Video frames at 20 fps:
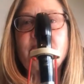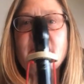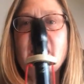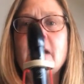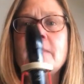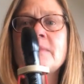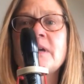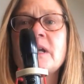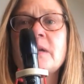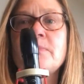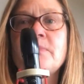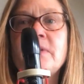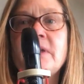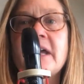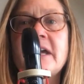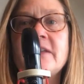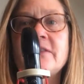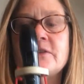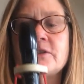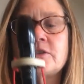I'm going to
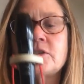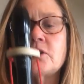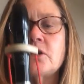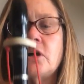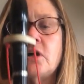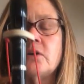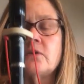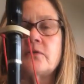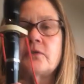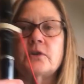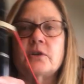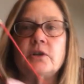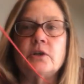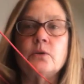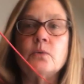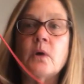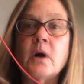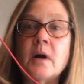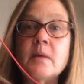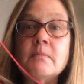play the song for
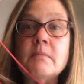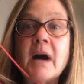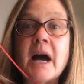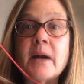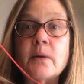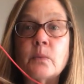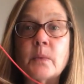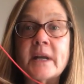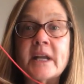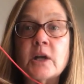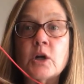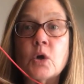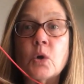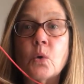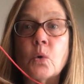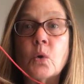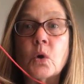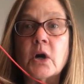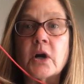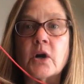you on my
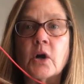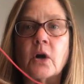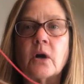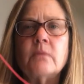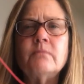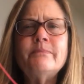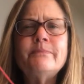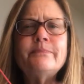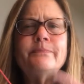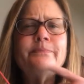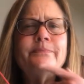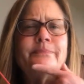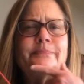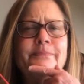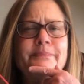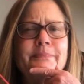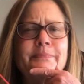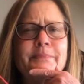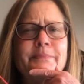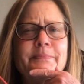recorder.
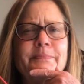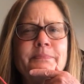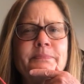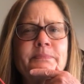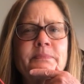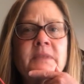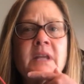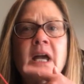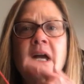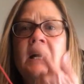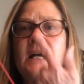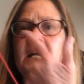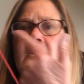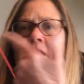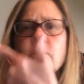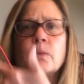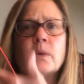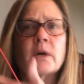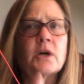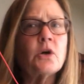Hmm.
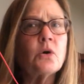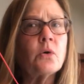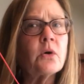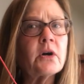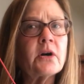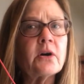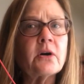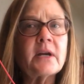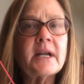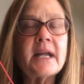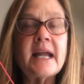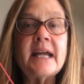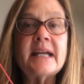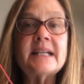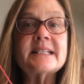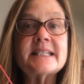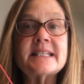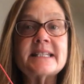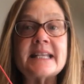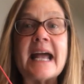The recorder
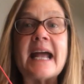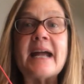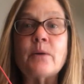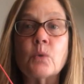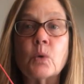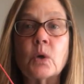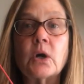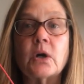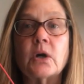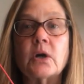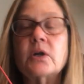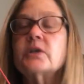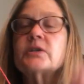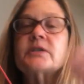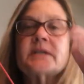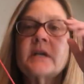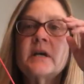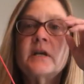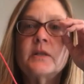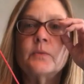can't say
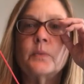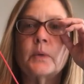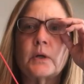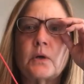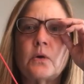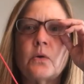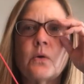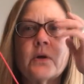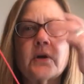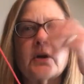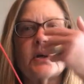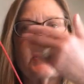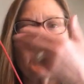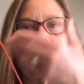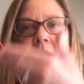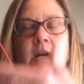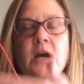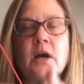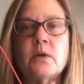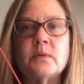words. The recorder
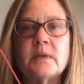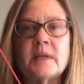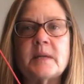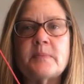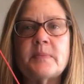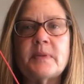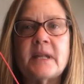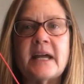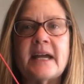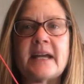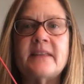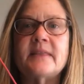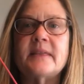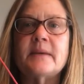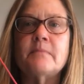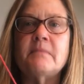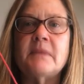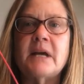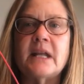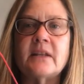can only play
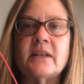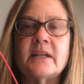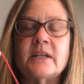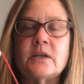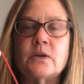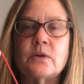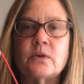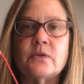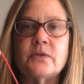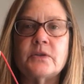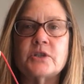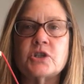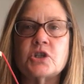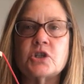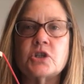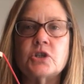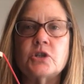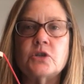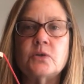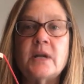the melody or the
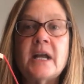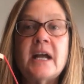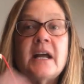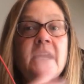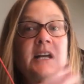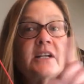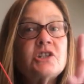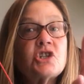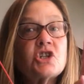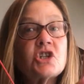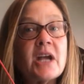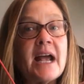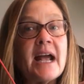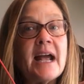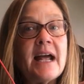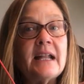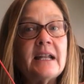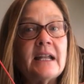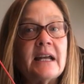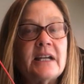tune.
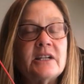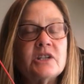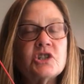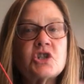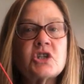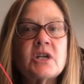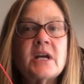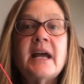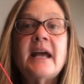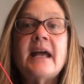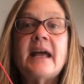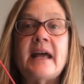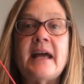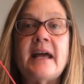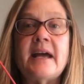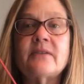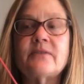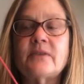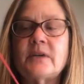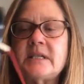Challenge.
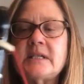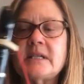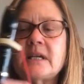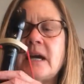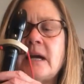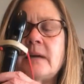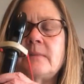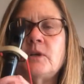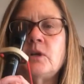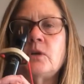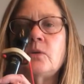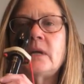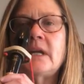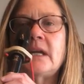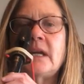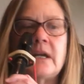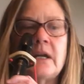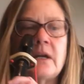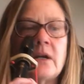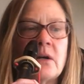Every time you
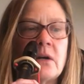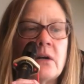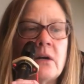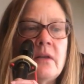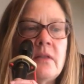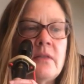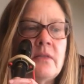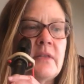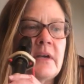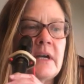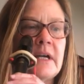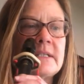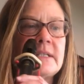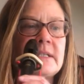hear the